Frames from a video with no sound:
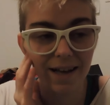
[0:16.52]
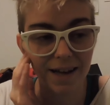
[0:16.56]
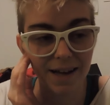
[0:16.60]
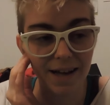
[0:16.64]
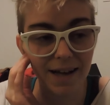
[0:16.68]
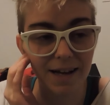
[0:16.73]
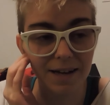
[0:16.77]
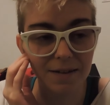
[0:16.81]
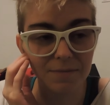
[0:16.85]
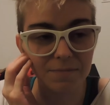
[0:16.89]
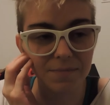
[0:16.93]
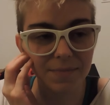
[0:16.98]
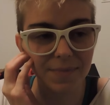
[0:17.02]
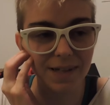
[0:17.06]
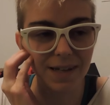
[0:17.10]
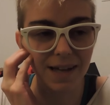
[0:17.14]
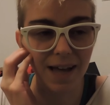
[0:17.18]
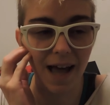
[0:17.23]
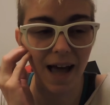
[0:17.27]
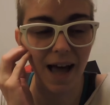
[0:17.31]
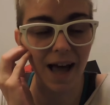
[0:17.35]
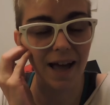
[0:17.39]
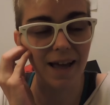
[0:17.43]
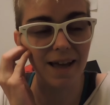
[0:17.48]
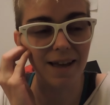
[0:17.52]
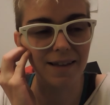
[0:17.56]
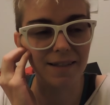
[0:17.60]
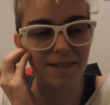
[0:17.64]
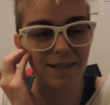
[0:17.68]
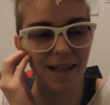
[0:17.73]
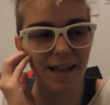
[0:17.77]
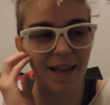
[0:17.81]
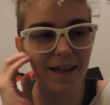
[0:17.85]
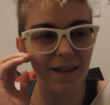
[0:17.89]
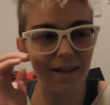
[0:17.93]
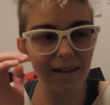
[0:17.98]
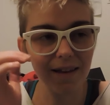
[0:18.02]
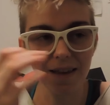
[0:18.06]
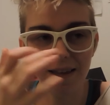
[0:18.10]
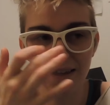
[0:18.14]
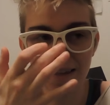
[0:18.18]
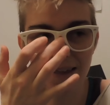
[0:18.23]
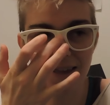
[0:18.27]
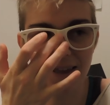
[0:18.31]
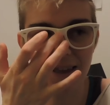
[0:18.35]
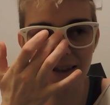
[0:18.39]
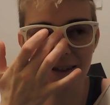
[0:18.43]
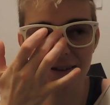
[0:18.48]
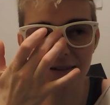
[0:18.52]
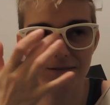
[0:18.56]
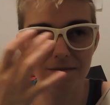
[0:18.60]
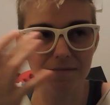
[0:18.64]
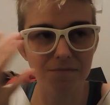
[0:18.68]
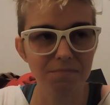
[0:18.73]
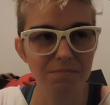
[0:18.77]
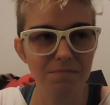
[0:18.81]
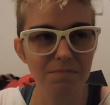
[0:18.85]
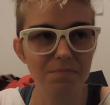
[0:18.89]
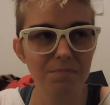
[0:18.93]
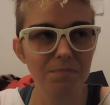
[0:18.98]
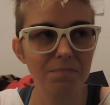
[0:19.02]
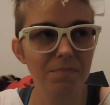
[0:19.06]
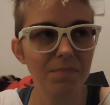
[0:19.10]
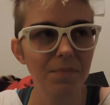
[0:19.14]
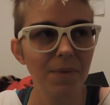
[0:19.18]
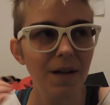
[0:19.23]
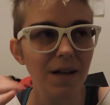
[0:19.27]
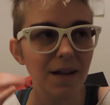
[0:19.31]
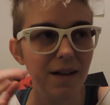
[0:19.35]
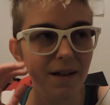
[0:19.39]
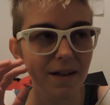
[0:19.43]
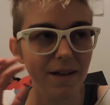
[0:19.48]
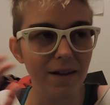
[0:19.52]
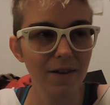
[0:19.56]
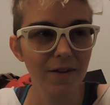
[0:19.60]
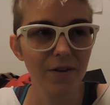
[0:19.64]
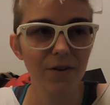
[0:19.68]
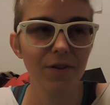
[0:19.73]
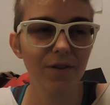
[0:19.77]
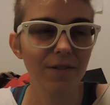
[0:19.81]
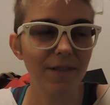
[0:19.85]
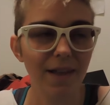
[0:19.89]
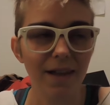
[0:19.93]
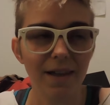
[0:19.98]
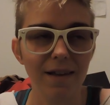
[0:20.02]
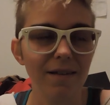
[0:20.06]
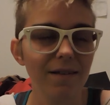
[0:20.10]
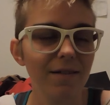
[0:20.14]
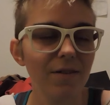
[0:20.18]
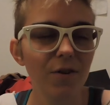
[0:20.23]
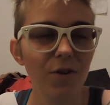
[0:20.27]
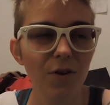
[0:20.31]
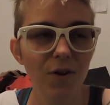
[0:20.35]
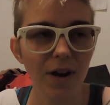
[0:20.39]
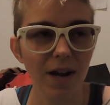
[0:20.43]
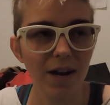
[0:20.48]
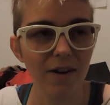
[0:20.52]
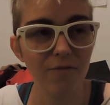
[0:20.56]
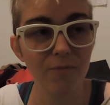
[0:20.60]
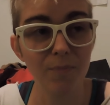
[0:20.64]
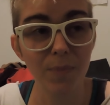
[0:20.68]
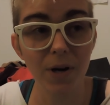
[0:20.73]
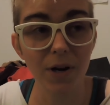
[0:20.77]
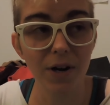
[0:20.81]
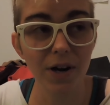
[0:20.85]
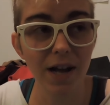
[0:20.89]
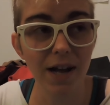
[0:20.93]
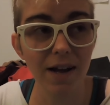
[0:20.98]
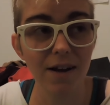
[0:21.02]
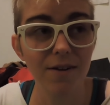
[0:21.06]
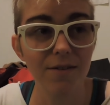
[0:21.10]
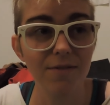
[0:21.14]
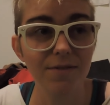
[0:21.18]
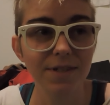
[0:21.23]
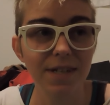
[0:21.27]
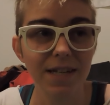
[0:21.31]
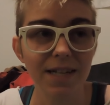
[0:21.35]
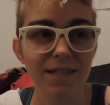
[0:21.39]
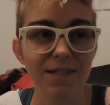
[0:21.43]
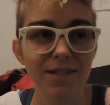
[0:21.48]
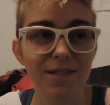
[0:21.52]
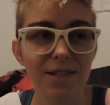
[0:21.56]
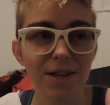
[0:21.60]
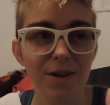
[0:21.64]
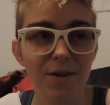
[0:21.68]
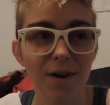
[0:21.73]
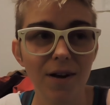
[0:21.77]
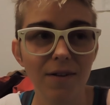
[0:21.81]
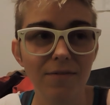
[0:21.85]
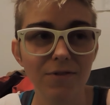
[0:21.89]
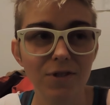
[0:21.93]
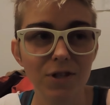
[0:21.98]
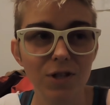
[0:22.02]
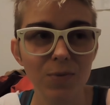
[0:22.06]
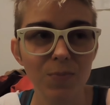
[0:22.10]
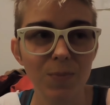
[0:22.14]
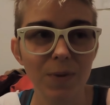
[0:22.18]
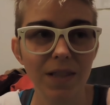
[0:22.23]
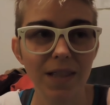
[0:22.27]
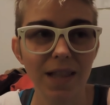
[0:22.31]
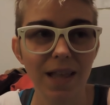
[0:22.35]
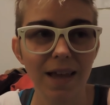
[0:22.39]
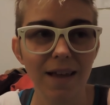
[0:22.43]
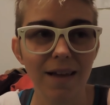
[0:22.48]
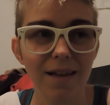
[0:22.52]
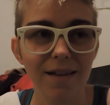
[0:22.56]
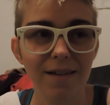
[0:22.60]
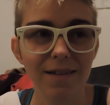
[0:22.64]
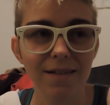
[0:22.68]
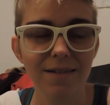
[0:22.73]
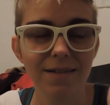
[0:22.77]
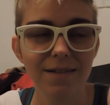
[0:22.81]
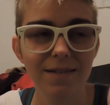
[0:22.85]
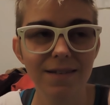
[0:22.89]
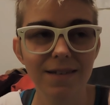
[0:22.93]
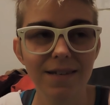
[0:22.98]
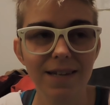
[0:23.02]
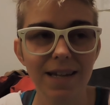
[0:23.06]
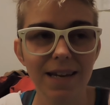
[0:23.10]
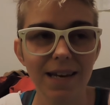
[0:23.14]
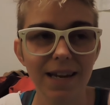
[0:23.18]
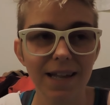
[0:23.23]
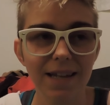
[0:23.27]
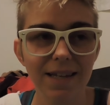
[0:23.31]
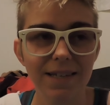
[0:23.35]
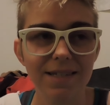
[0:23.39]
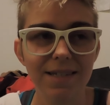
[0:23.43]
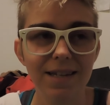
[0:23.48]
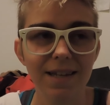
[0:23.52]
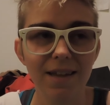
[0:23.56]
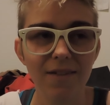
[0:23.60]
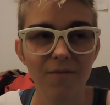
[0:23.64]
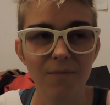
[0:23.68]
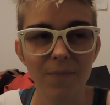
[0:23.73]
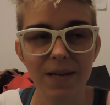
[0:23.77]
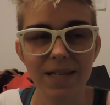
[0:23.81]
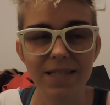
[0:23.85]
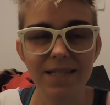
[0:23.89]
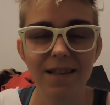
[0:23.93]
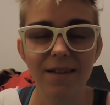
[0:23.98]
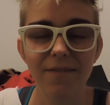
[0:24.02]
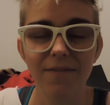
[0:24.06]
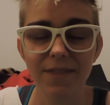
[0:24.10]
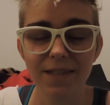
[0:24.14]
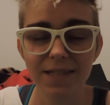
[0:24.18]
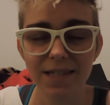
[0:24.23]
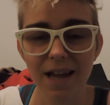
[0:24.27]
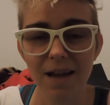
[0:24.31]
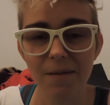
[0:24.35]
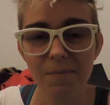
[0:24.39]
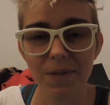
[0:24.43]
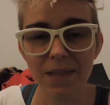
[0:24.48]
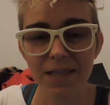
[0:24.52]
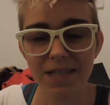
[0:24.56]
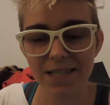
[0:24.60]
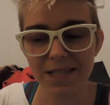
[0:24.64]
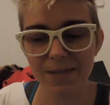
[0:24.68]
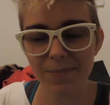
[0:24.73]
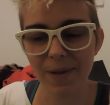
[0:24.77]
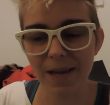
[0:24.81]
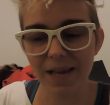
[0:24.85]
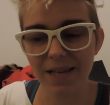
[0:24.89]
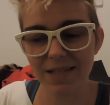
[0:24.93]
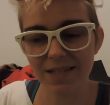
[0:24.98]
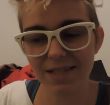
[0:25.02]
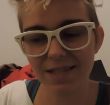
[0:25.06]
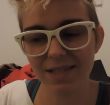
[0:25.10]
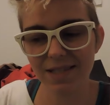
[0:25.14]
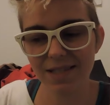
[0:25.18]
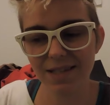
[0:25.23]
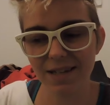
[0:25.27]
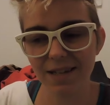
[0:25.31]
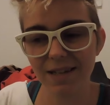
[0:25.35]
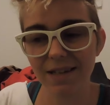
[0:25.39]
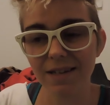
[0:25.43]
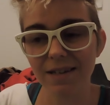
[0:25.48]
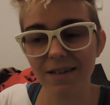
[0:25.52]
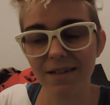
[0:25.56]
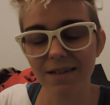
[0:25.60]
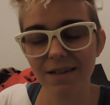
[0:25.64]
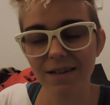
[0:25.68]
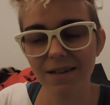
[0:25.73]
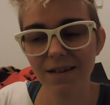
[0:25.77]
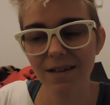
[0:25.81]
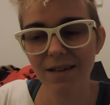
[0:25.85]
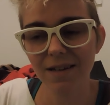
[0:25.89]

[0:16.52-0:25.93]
Um, I like hit like creative burnout and so I've just been like needing to give myself the time and the space to